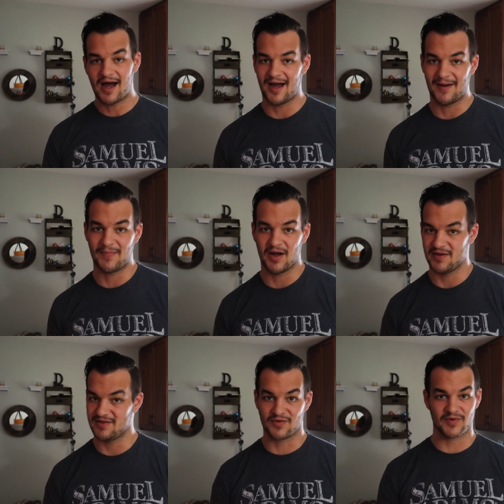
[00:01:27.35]
Um,
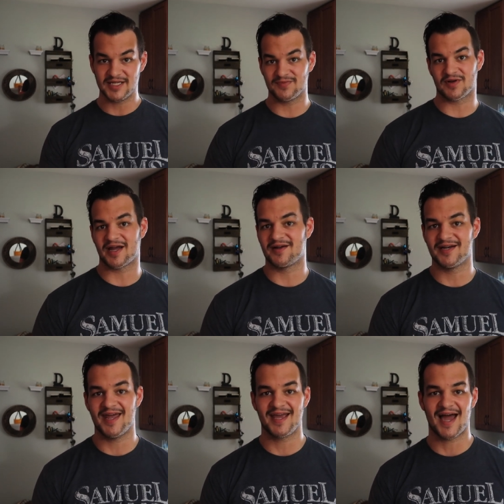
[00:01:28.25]
but the reason we're here
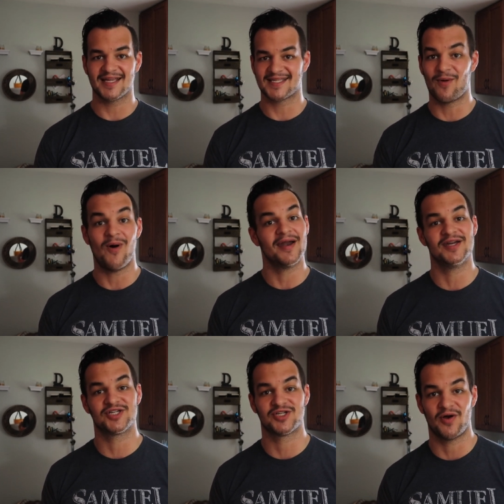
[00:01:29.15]
today, guys, is I wanted
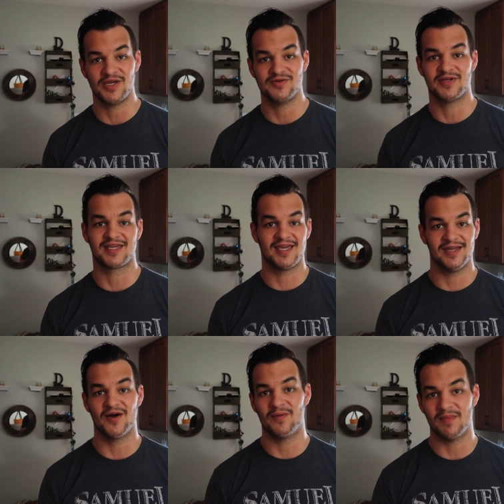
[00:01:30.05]
to show you the
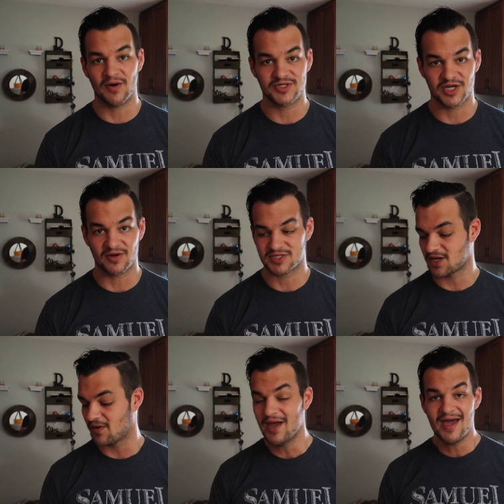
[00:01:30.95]
Keto Mojo.
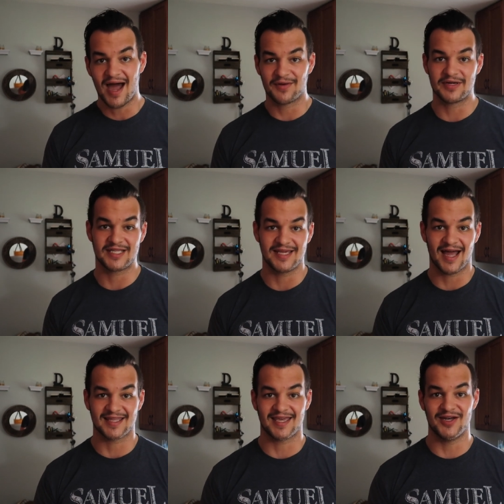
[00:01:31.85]
So I recently
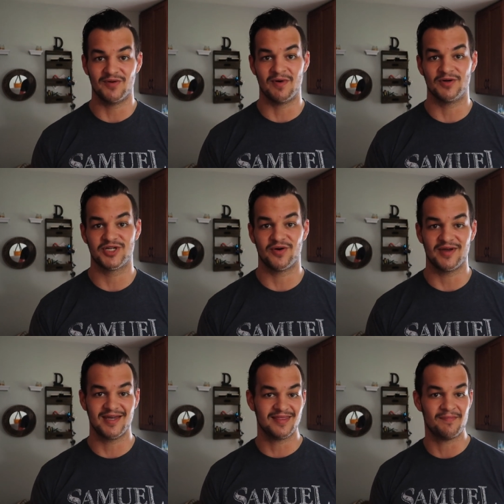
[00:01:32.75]
got the Keto
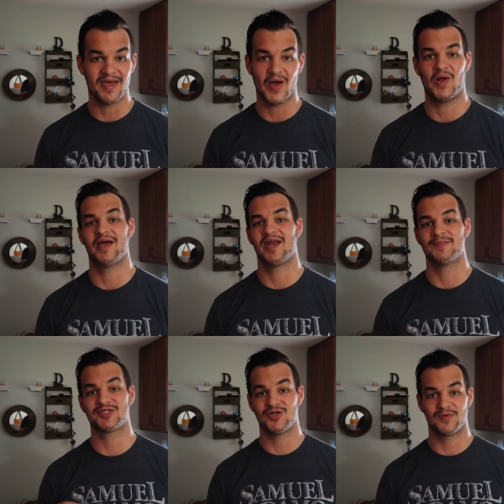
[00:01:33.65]
Mojo in the mail, and
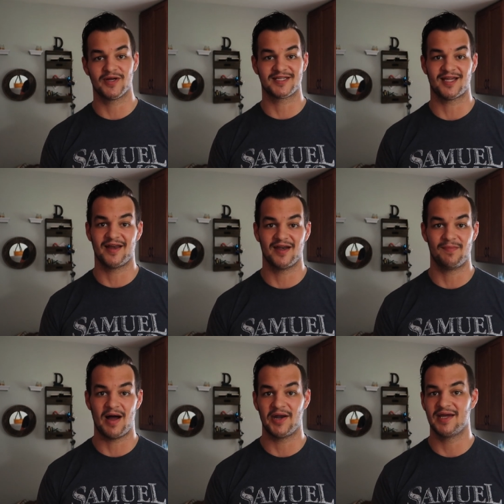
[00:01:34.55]
I'm super excited
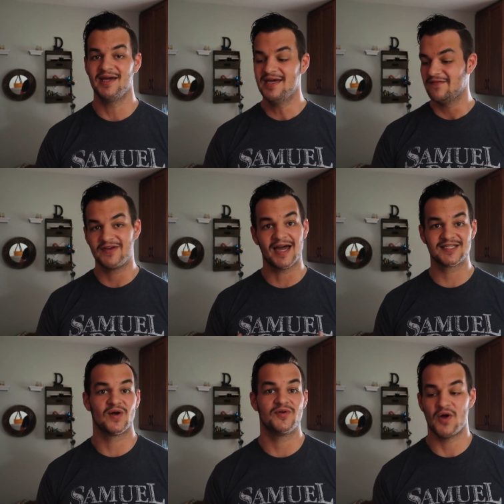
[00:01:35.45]
about it. If you
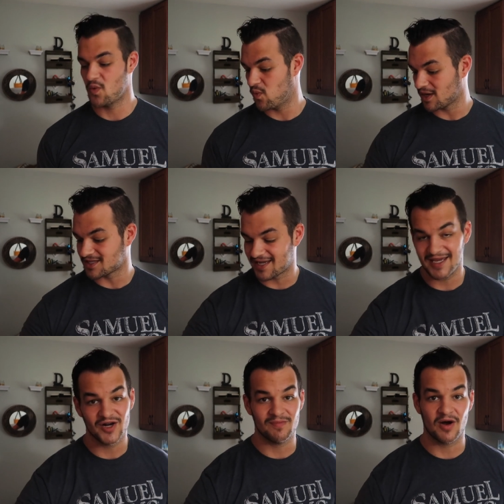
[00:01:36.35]
guys don't know what the
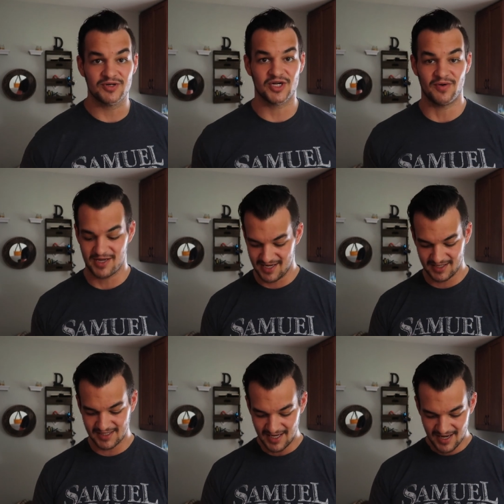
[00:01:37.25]
Keto Mojo
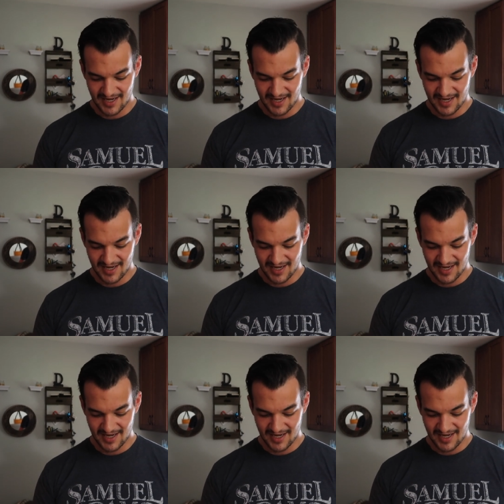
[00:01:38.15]
is,